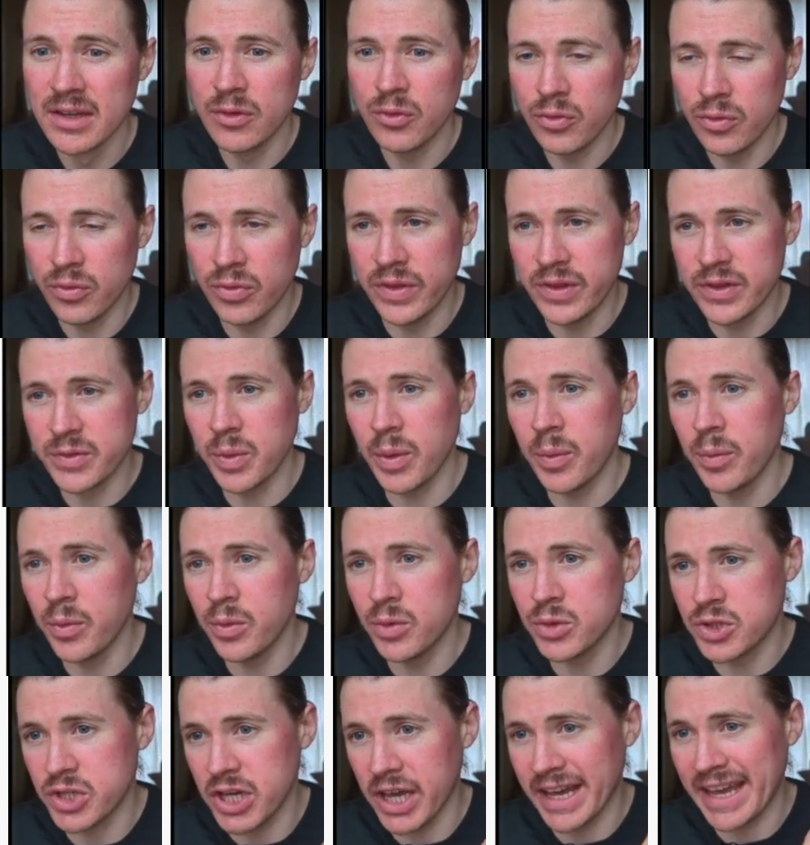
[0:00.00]
this one will
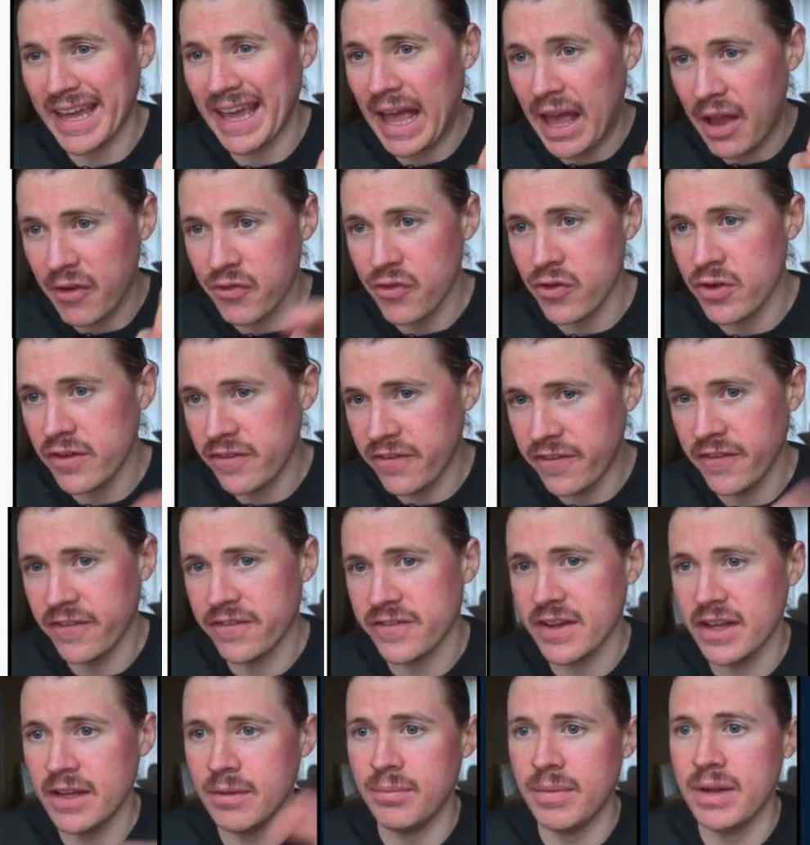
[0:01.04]
check every
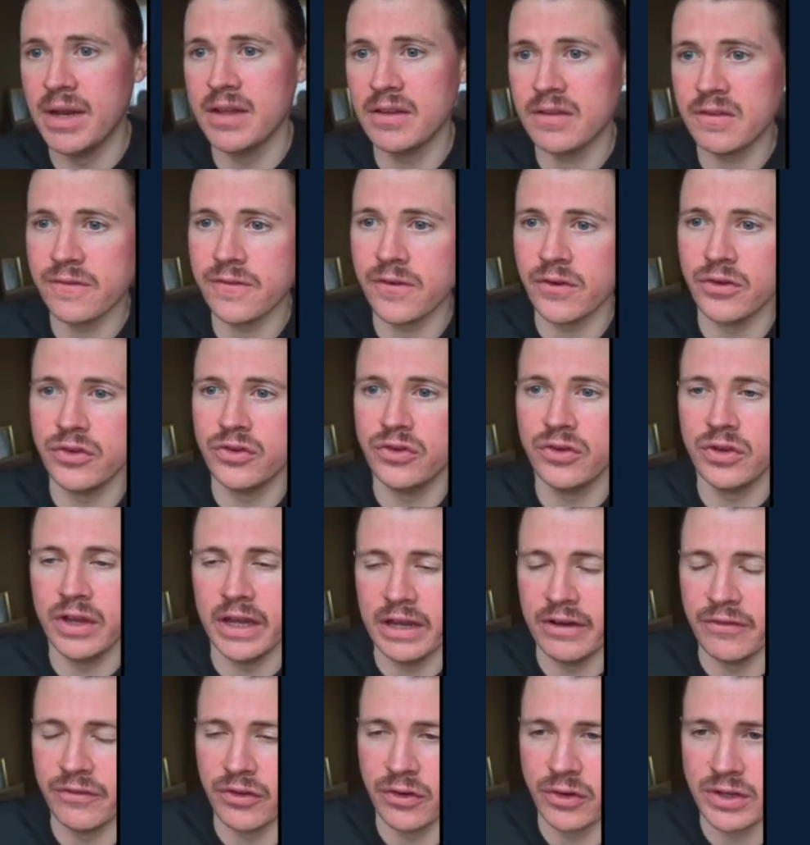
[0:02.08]
15 minutes for a new
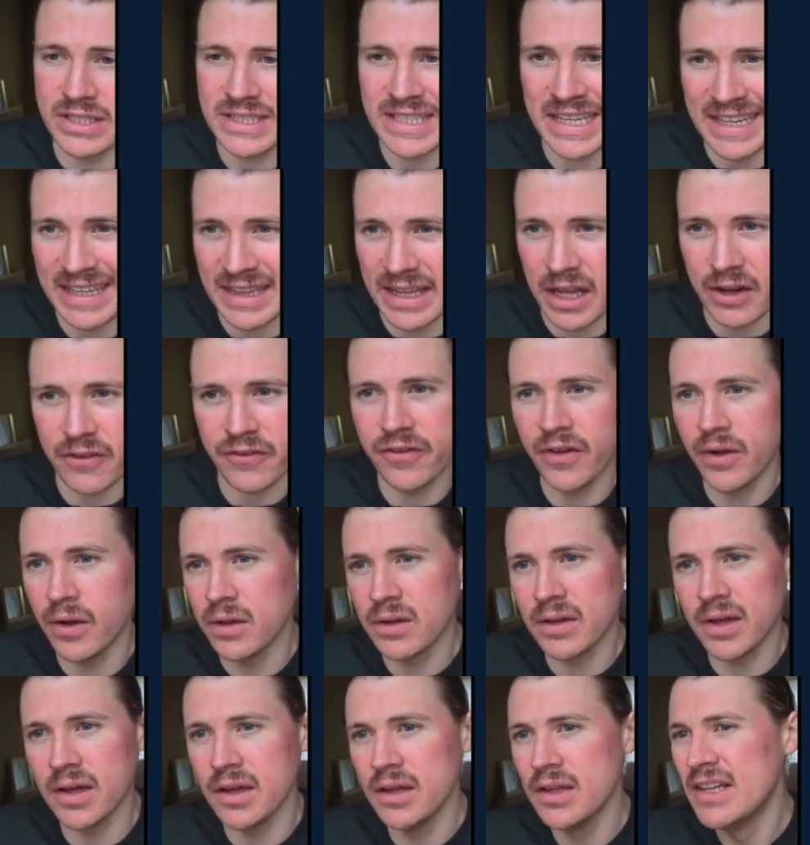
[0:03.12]
invoice in that
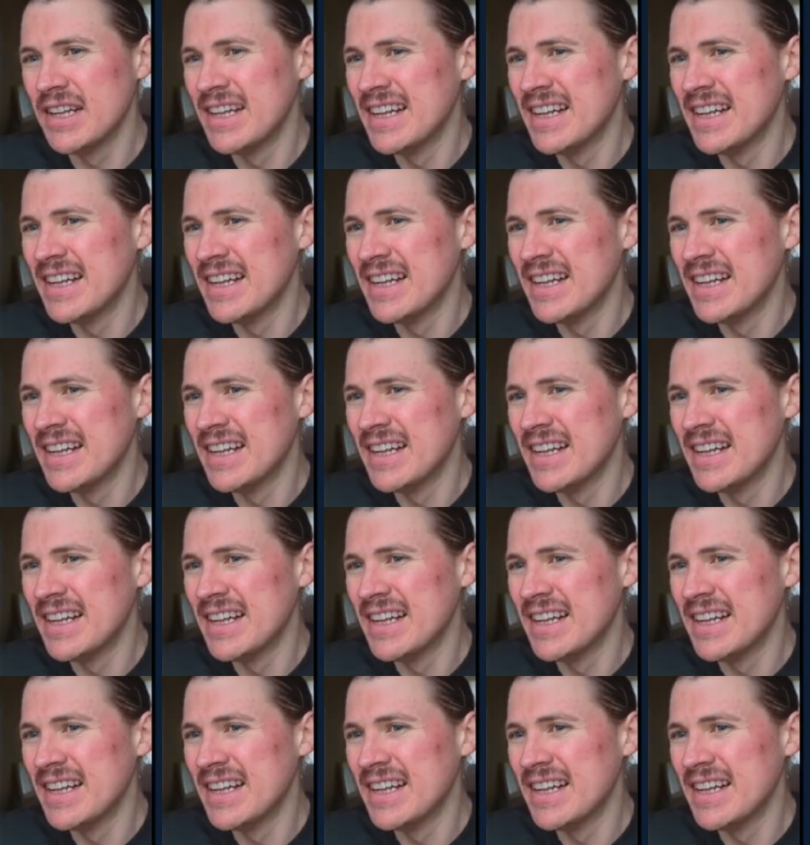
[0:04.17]
folder.